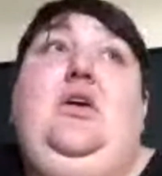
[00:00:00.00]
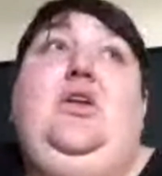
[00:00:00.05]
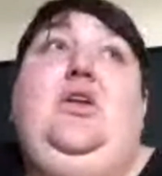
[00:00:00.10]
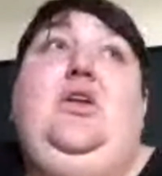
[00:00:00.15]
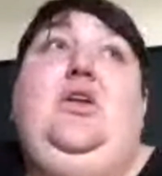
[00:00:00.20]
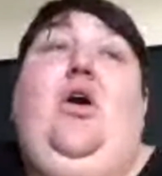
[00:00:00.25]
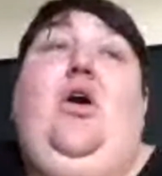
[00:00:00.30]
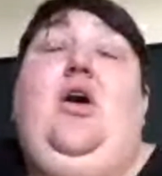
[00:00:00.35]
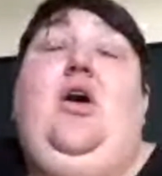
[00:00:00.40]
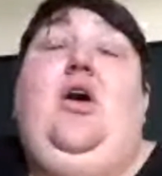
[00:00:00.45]

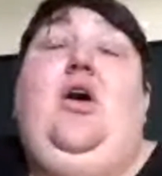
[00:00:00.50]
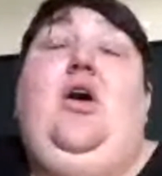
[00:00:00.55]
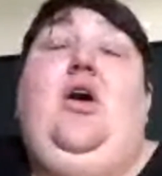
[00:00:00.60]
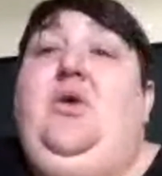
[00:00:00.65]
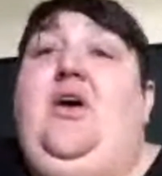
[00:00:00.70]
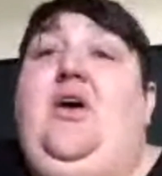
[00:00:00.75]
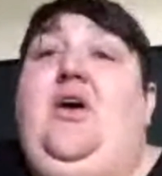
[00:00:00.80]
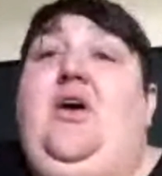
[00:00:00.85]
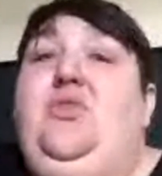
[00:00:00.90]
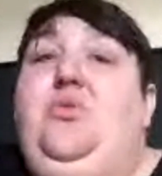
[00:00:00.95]
You know, all
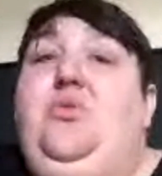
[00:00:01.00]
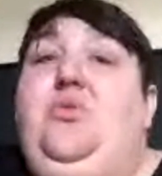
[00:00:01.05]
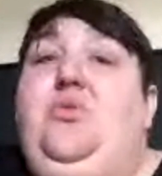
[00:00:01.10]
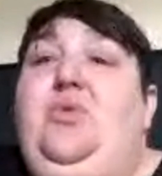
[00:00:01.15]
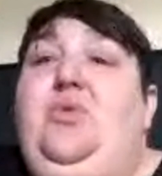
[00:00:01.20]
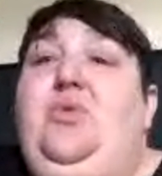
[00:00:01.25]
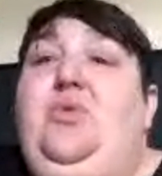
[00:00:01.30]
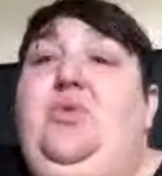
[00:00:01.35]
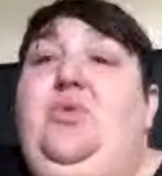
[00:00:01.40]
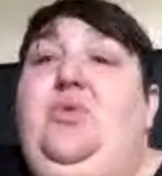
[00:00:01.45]
too often
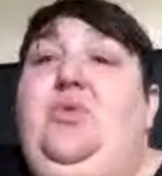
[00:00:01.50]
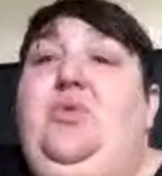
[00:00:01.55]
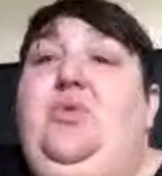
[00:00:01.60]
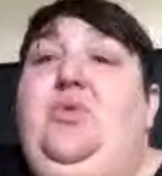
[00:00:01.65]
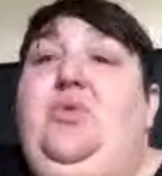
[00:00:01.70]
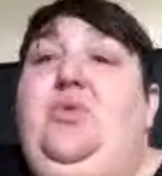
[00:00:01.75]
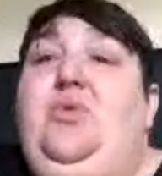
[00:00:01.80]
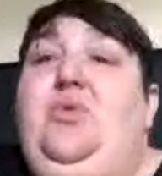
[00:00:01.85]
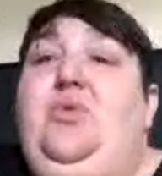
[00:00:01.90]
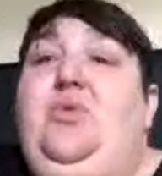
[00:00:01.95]
we start
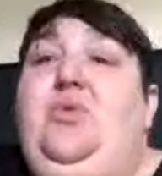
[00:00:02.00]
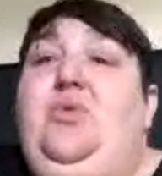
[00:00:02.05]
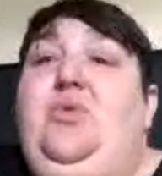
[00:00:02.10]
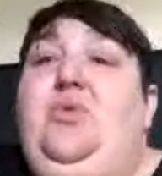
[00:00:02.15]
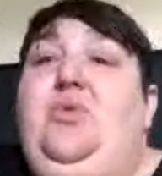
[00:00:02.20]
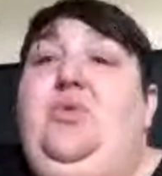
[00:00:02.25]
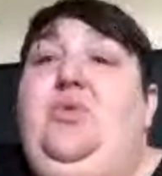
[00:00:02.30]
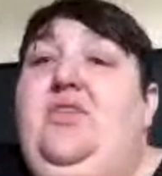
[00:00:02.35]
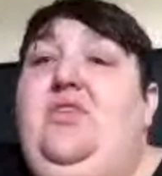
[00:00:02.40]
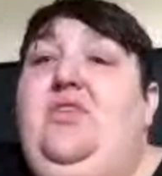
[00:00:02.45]
our kids
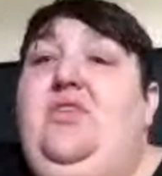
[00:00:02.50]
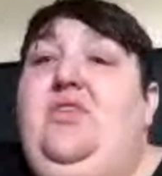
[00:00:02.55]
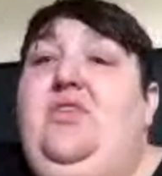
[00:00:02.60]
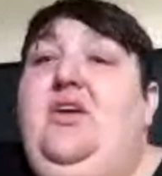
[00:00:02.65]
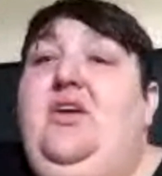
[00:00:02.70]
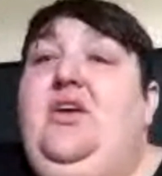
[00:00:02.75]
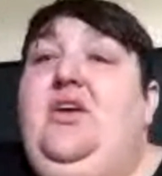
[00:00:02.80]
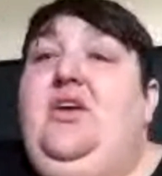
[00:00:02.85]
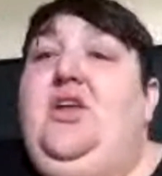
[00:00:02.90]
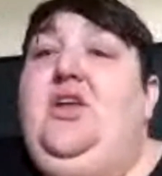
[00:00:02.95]
with,
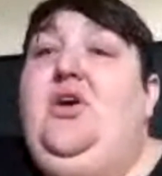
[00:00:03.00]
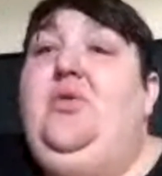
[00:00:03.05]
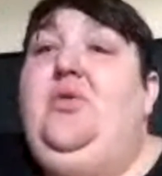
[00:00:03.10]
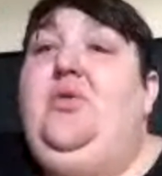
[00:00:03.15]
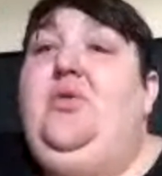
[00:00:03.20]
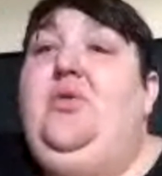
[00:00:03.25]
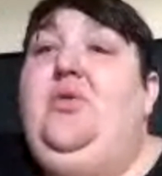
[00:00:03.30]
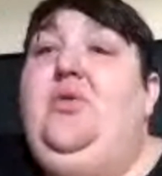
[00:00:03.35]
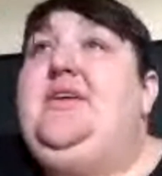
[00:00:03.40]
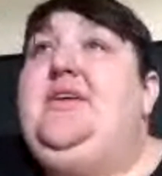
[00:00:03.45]
you
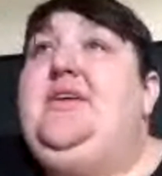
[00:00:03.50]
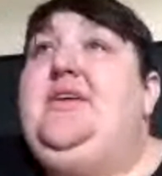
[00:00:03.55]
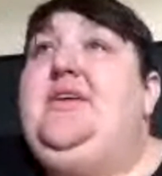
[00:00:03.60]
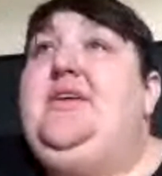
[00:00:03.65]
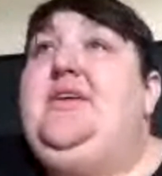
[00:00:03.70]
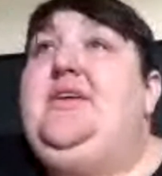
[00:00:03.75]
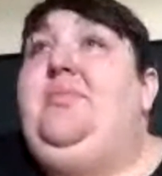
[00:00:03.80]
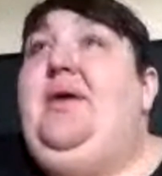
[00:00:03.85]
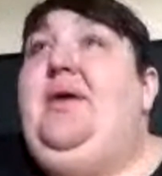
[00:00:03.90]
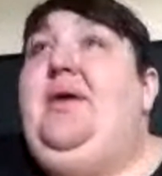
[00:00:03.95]
know,
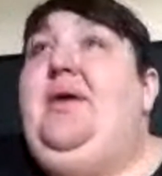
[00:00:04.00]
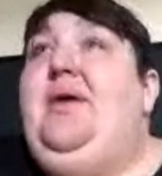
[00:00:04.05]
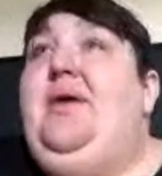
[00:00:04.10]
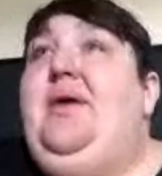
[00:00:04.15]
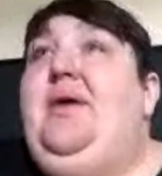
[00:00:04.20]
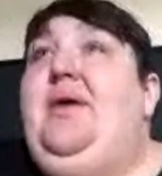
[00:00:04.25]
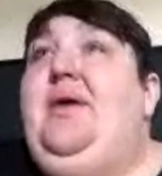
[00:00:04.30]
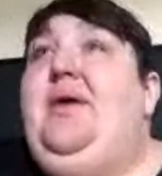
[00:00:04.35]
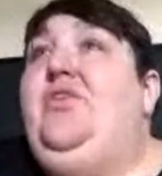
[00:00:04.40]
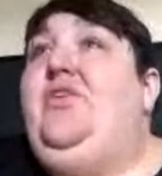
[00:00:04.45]
press the
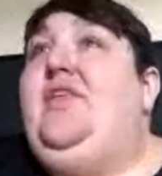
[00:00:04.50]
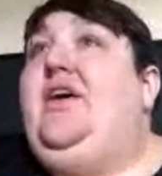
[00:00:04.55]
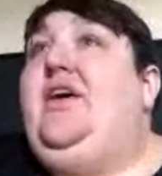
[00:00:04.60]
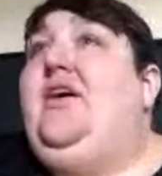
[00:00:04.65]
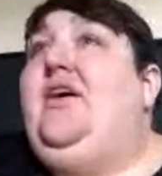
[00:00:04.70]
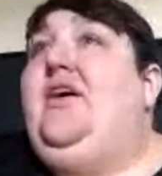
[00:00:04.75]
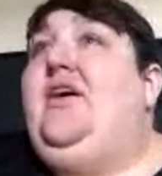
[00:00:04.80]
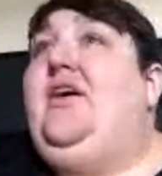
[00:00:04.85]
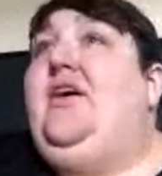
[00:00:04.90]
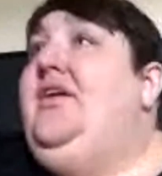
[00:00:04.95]
bag for
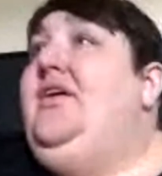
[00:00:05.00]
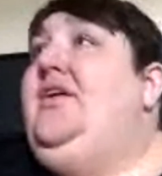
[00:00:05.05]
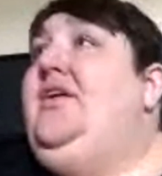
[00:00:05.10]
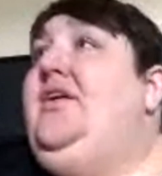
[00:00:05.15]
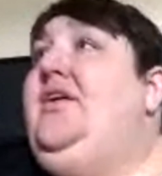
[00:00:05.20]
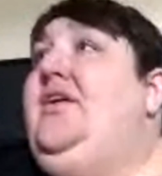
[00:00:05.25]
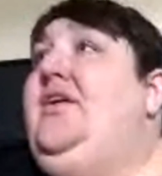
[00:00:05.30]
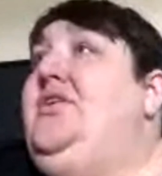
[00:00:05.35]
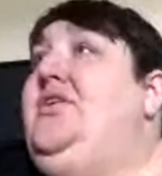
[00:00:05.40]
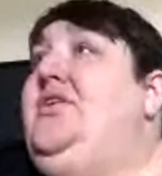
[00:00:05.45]
the
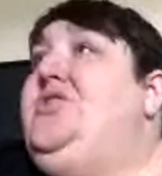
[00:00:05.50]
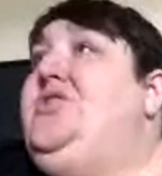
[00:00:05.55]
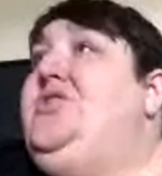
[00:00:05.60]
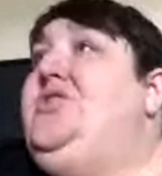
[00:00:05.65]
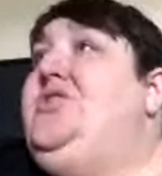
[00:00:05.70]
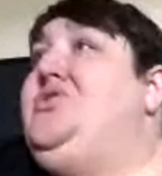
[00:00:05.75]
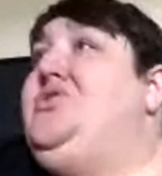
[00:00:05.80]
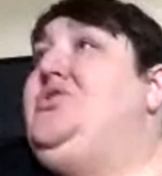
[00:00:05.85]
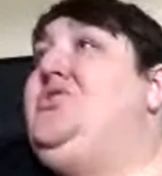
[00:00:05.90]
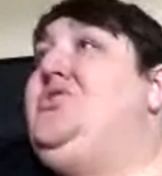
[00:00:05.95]

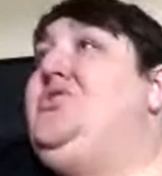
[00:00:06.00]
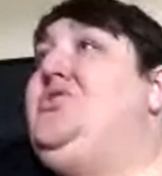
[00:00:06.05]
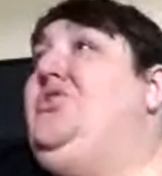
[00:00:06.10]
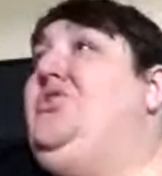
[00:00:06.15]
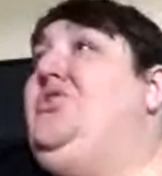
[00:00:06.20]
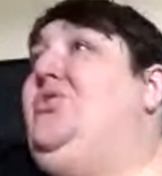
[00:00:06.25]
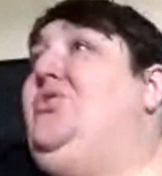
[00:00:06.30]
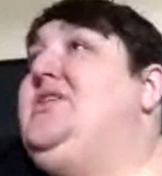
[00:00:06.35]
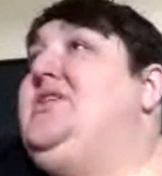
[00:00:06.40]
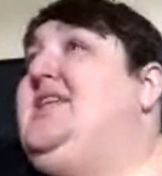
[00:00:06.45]
juice
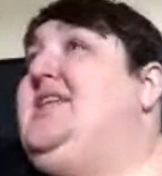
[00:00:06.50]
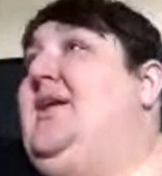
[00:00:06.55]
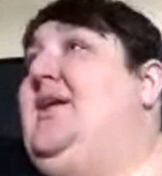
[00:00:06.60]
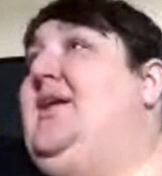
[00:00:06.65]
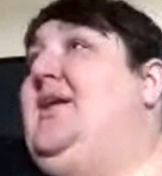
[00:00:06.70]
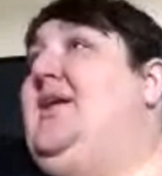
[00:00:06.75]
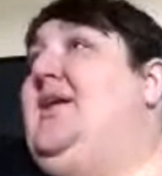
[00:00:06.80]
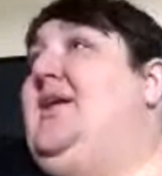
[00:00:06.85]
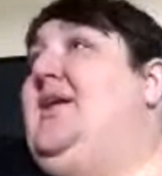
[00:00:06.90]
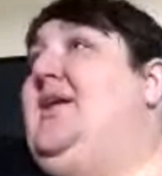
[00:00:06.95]
or
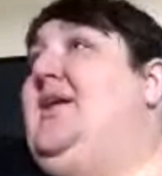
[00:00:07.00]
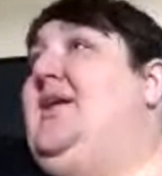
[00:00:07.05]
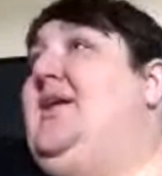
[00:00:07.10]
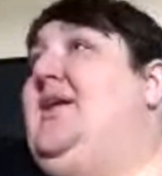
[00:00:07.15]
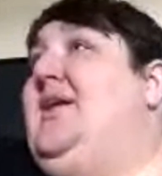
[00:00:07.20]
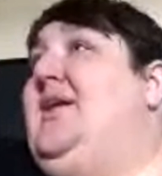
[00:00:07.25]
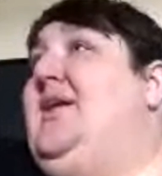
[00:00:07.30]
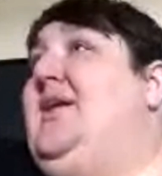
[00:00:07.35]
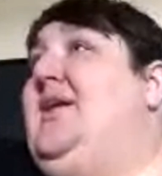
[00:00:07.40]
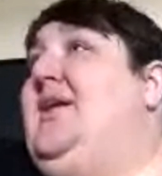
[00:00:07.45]

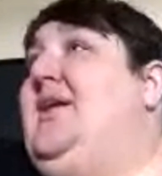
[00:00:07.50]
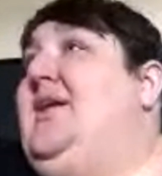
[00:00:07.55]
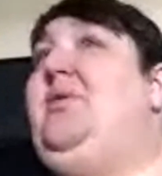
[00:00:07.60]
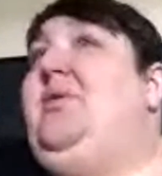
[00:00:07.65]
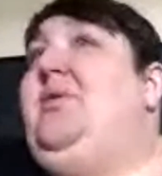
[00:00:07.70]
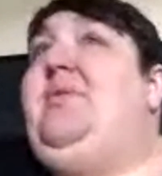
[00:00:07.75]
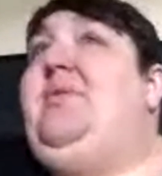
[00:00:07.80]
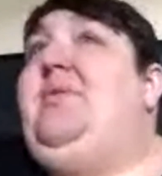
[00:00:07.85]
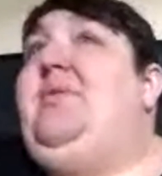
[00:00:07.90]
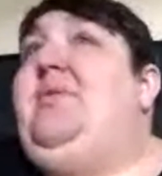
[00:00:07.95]
sandwich, and then we
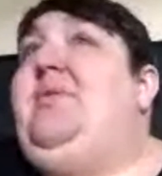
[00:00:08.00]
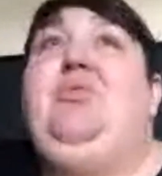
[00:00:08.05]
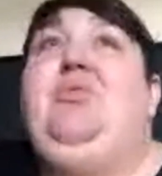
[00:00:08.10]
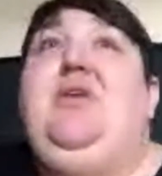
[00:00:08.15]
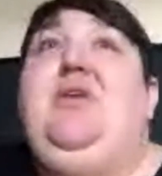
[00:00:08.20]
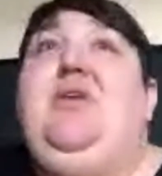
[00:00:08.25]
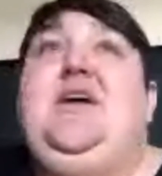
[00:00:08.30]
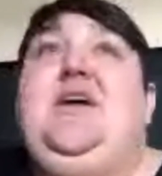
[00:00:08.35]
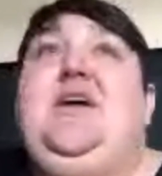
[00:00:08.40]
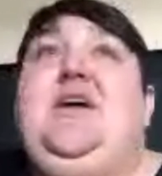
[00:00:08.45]
make them
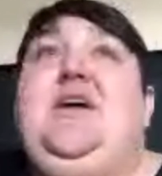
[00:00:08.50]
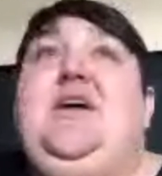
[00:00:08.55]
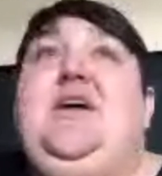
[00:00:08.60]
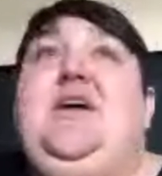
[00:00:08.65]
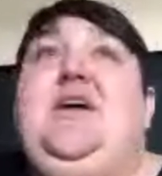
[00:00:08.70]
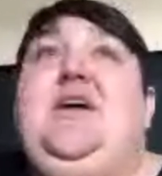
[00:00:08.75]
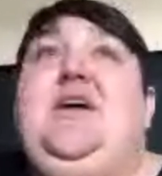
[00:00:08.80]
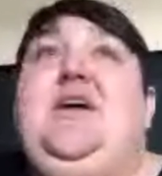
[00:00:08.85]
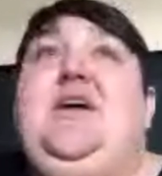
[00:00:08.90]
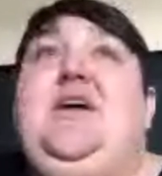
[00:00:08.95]
press it for
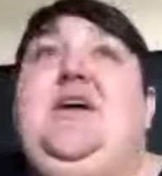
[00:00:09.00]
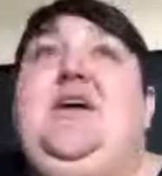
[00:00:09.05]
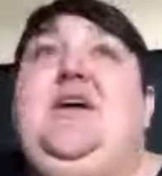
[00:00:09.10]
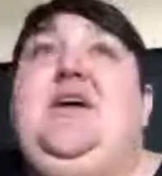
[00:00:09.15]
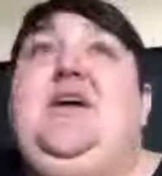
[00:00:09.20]
every bite.